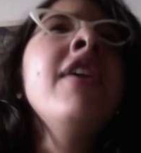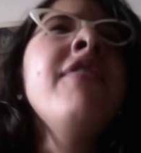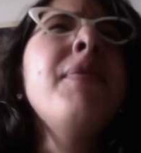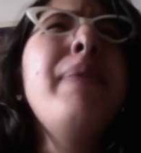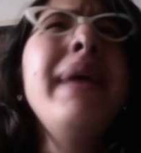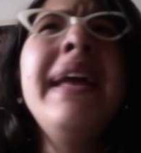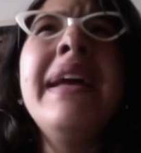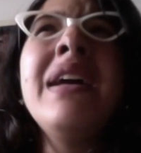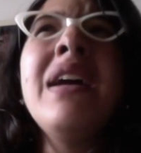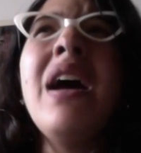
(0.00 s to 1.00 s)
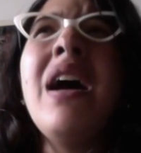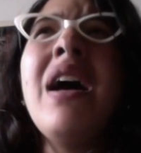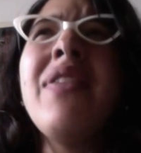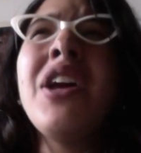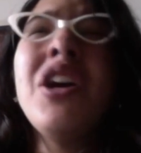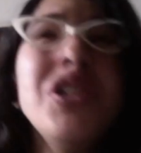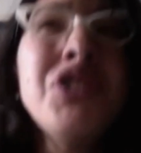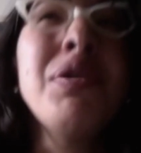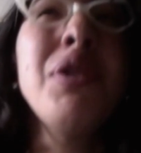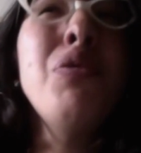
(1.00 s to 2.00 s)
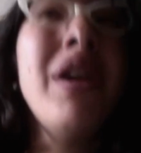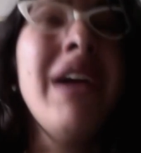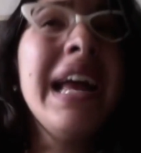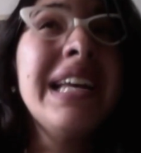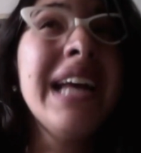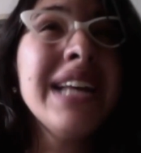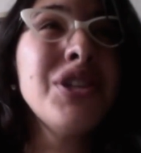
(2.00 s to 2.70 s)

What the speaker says: For being the country where I got